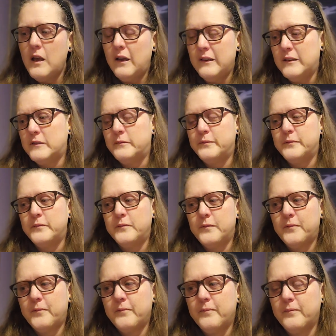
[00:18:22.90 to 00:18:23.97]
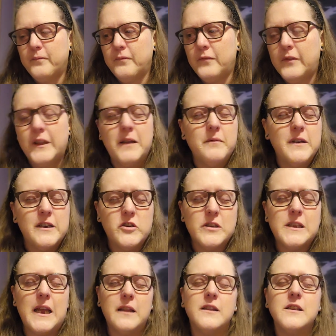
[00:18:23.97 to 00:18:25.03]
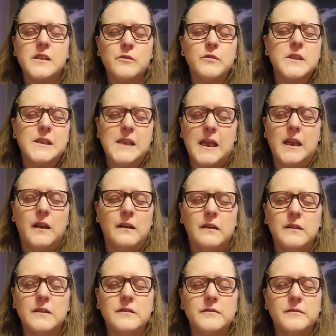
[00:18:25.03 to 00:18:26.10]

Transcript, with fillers: Um, let me just end this with saying